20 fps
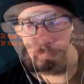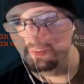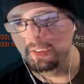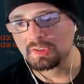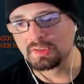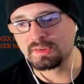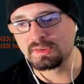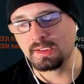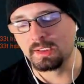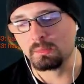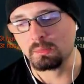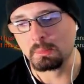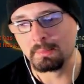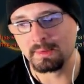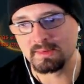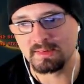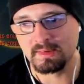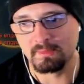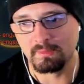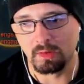As you can see here, when I'm
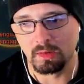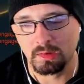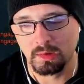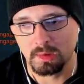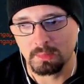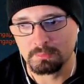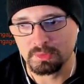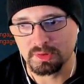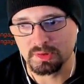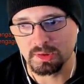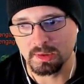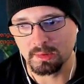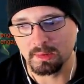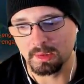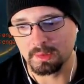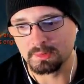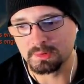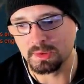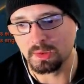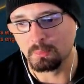outside of Archon, I'm just trying to
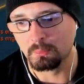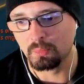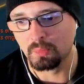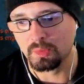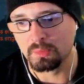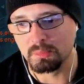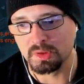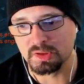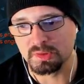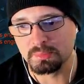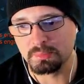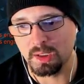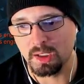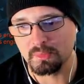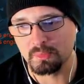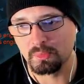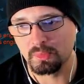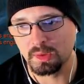like teleport as much as possible.